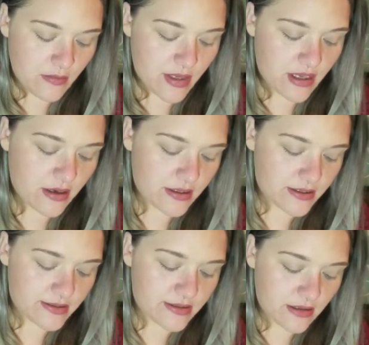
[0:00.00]

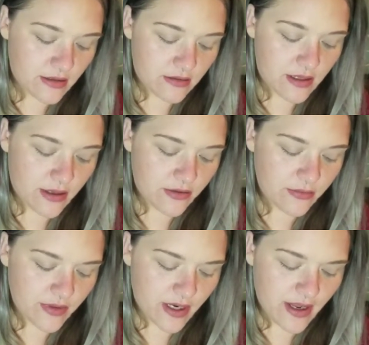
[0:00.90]
because the other
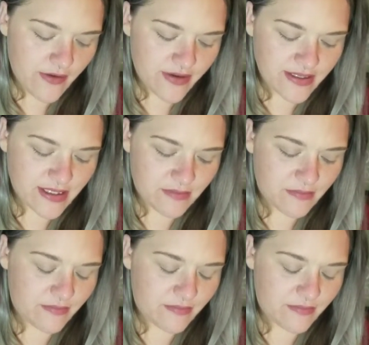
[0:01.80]
one that I have, it's